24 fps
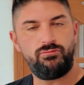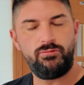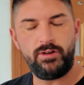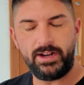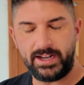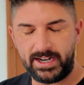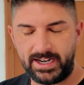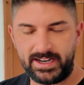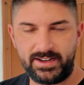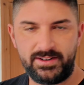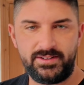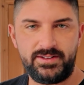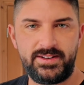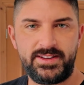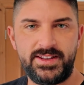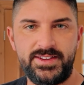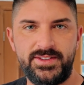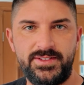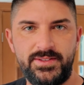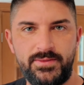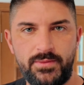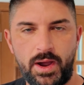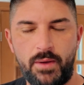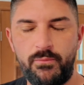Really,
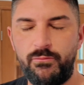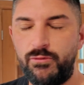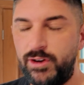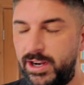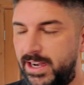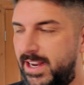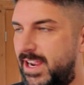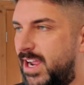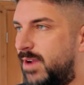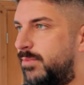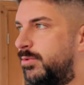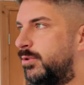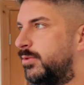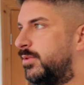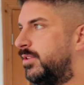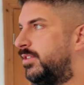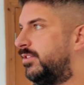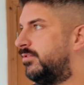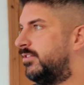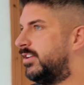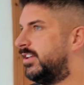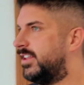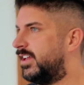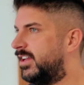I'm really happy
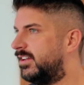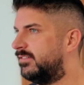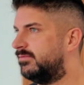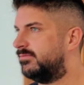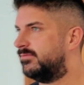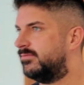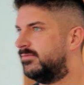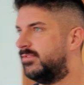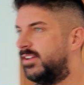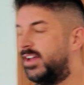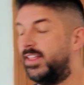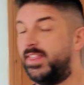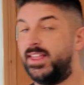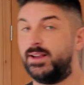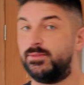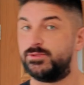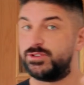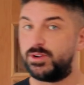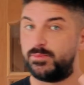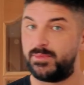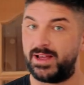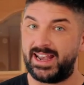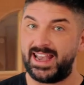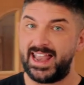with 3 there. and that
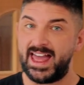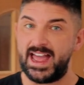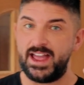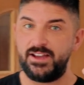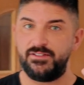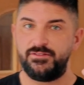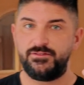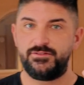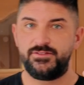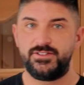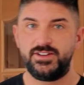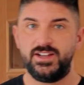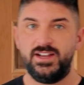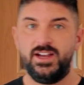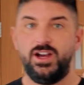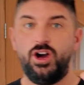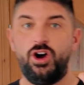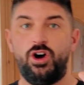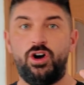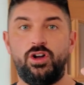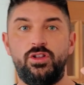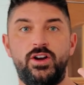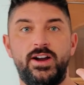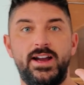was on my left.
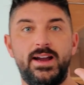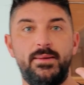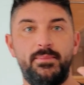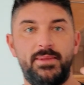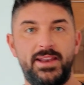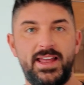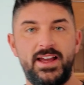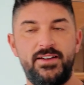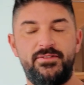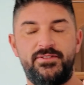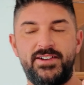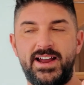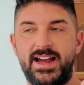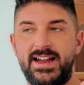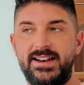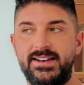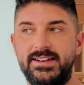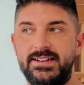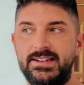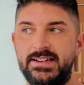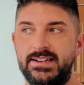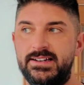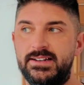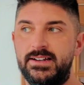Although I am
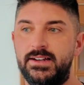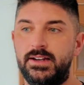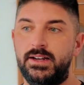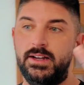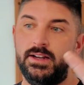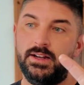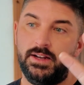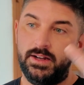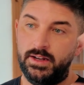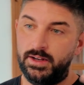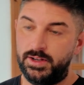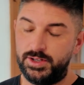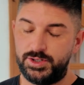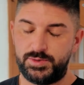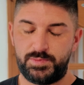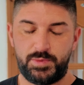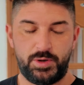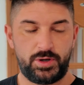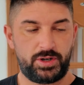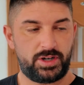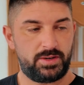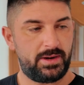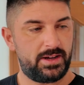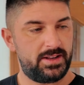left-handed,
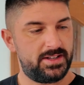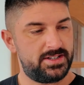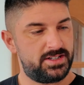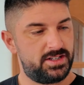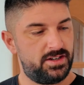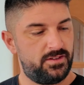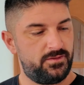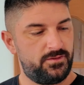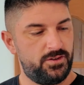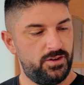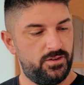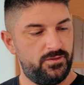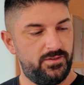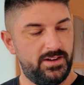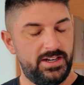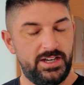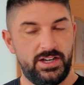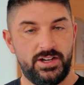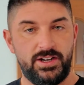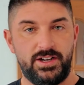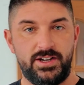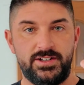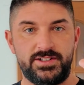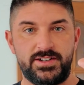spoken about this in a few
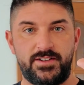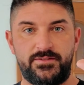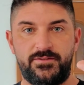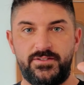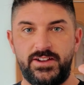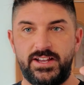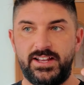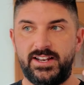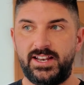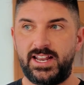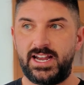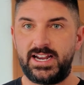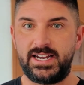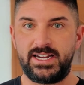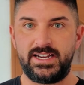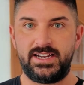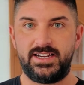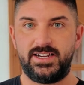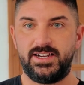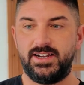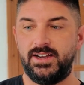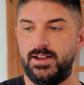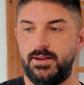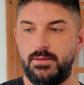videos, I feel
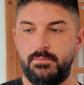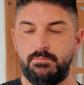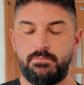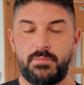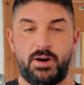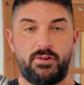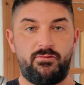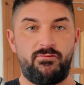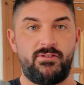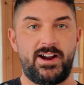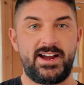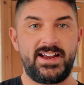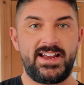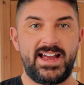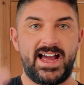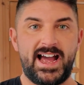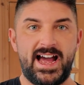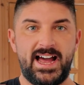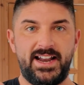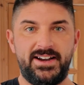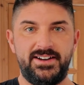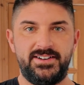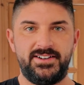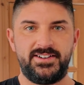like my right
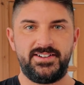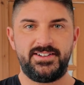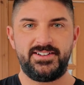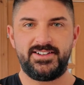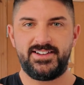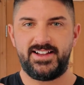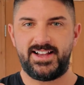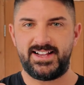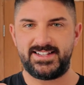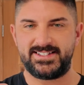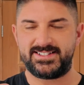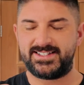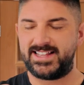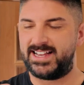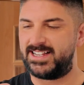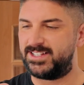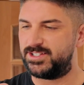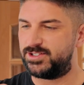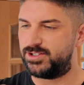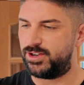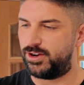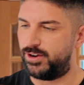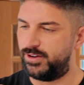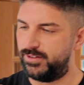hand has
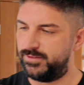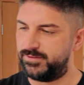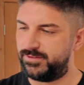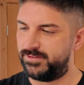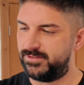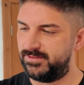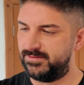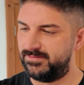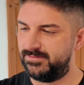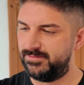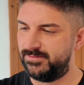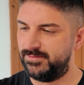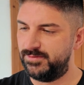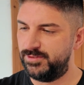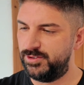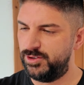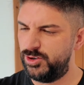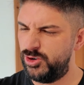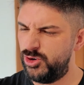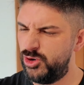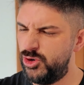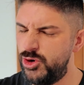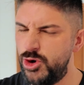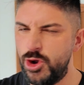that sort of
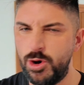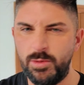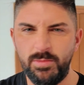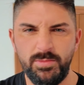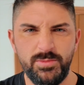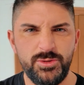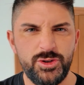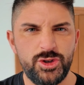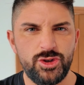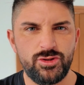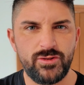numb